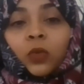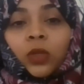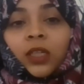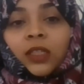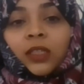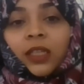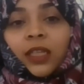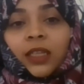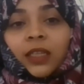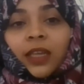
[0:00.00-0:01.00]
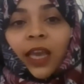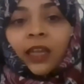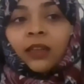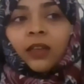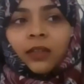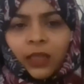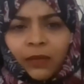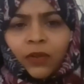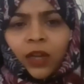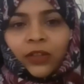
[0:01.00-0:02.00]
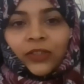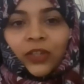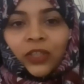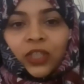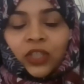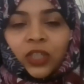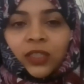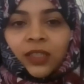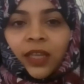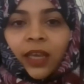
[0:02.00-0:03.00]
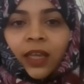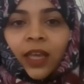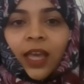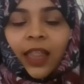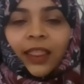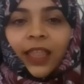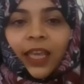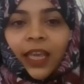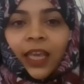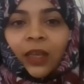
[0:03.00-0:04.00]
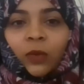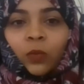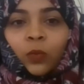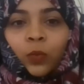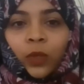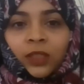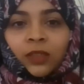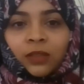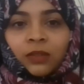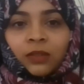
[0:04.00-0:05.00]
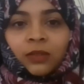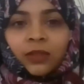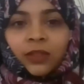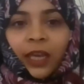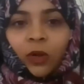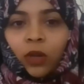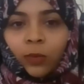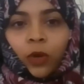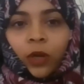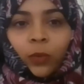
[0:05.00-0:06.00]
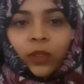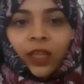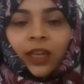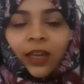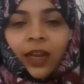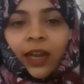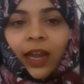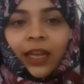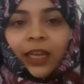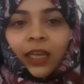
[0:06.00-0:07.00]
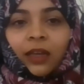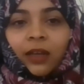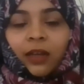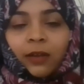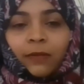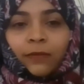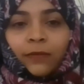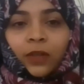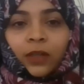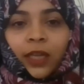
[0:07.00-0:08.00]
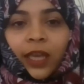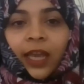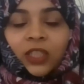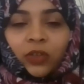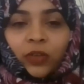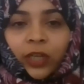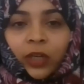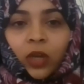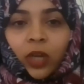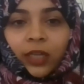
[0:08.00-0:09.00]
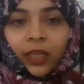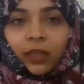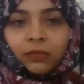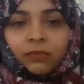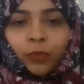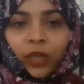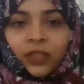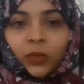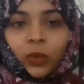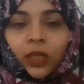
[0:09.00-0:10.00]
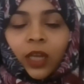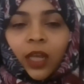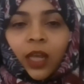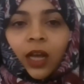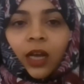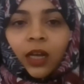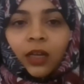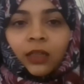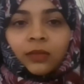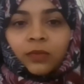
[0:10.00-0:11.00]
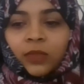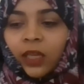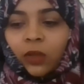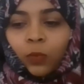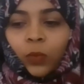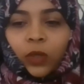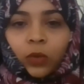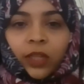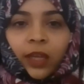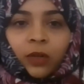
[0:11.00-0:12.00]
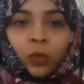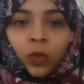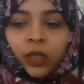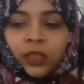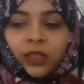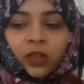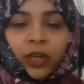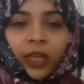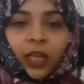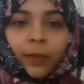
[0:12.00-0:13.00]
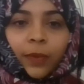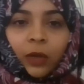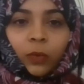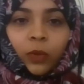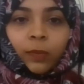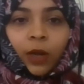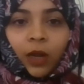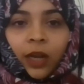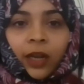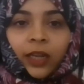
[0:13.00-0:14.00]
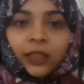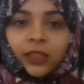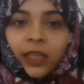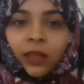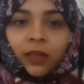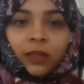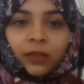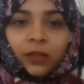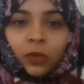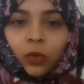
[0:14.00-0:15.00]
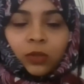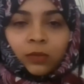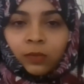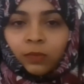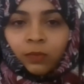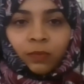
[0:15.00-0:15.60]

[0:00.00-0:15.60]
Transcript: Google and even other search engines, like they will get on board with the entire idea of AI generated content pretty soon. Like we know that Google is already coming out with Bard and like the whole